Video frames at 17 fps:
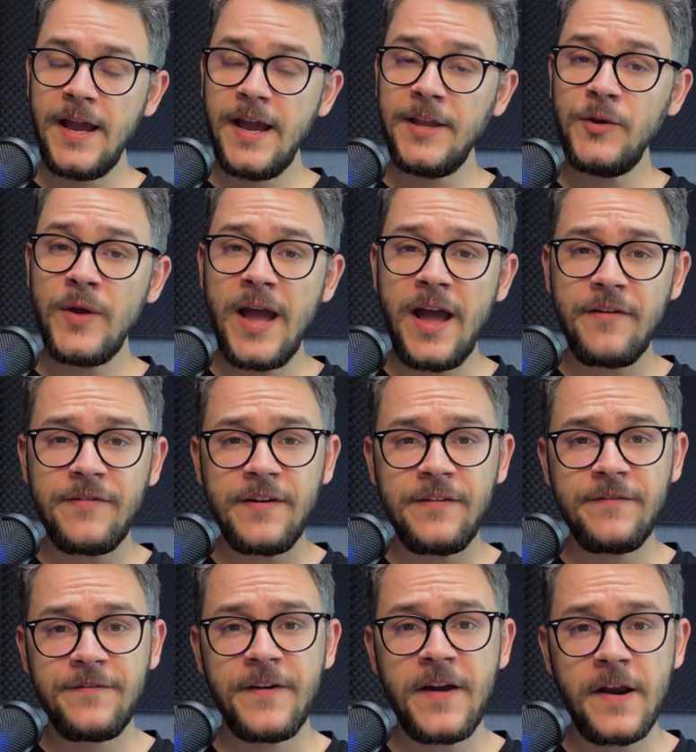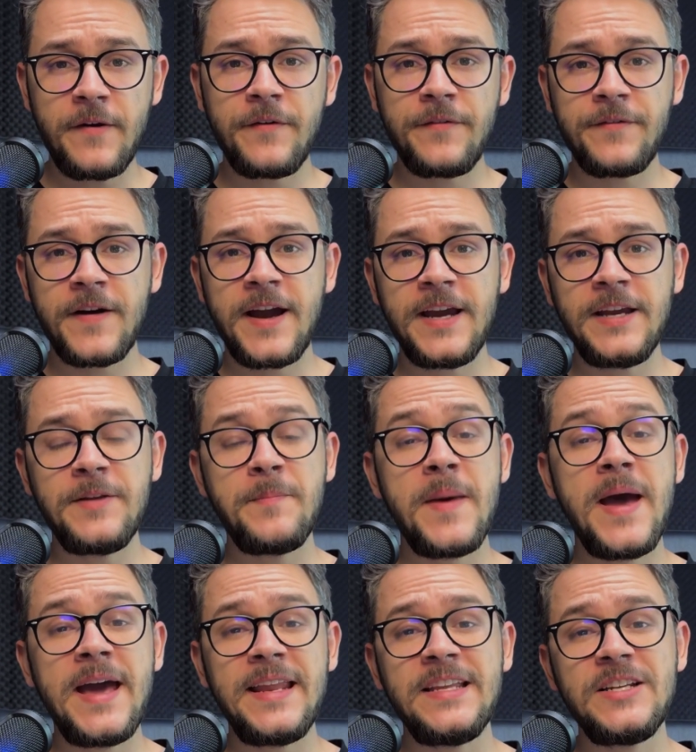and you have a verified
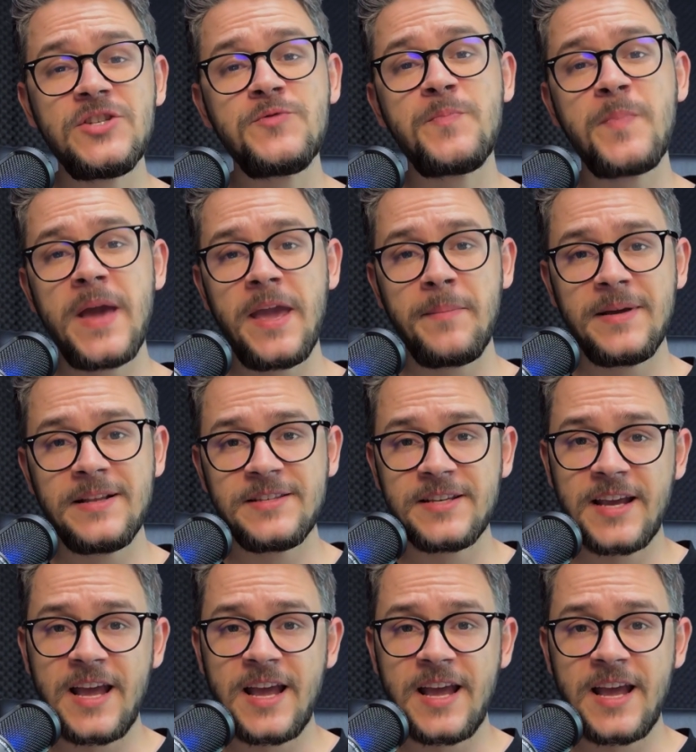managed payments